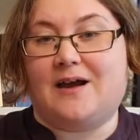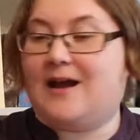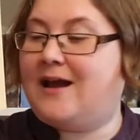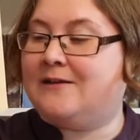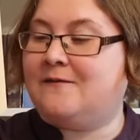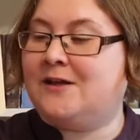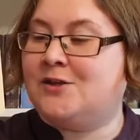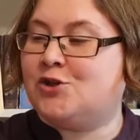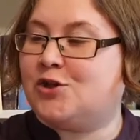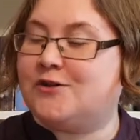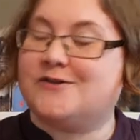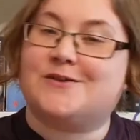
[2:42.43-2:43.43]

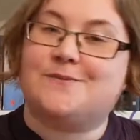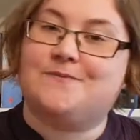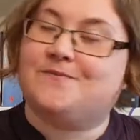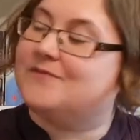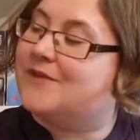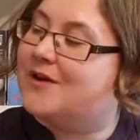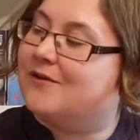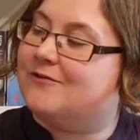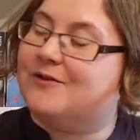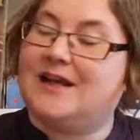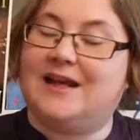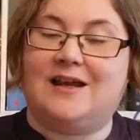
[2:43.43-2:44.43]
adventures.
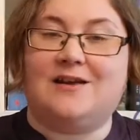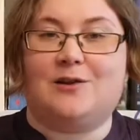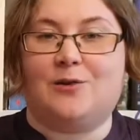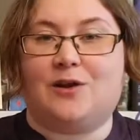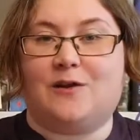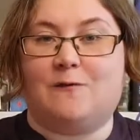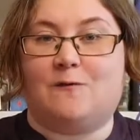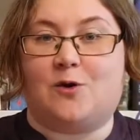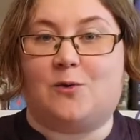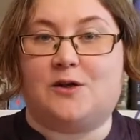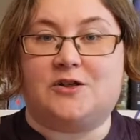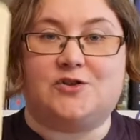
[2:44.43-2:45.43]
Really looking
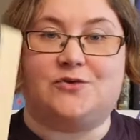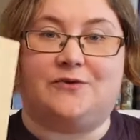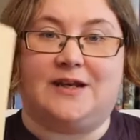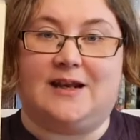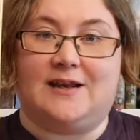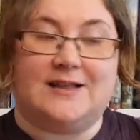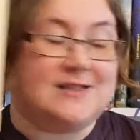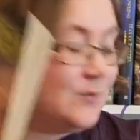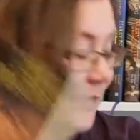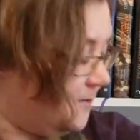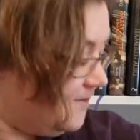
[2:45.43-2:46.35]
forward to reading this one.